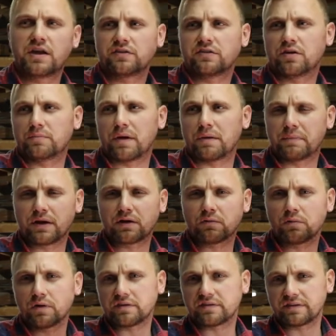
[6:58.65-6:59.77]
So my bigger
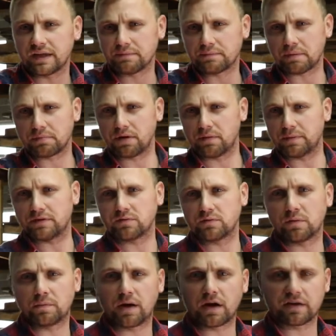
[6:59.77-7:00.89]
ones stay in my plumbing
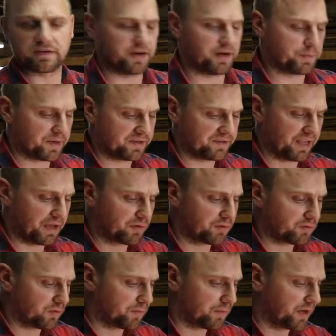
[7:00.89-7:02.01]
toolbox and in my standard
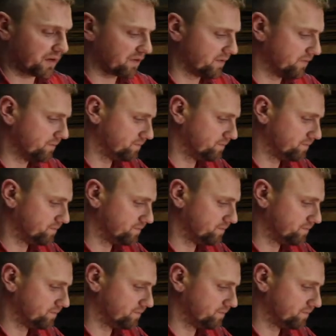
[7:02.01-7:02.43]
toolbox.